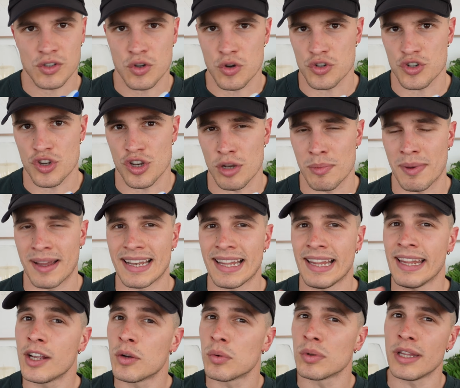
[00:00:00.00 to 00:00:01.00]
cushioned but
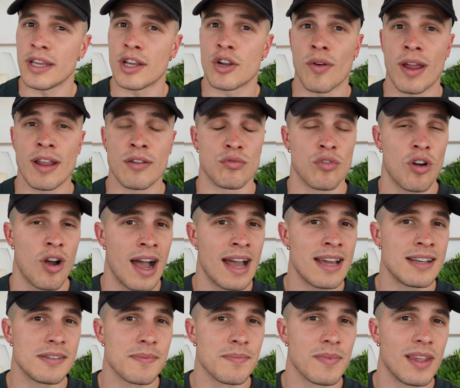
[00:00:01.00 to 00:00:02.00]
equally great
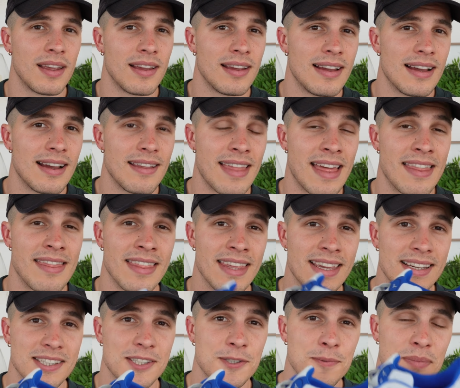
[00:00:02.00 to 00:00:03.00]
ride, then
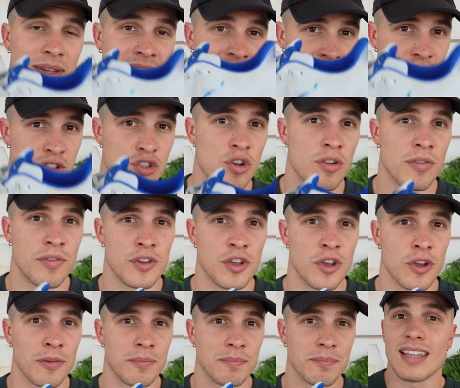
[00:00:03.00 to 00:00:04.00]
this is the shoe for you.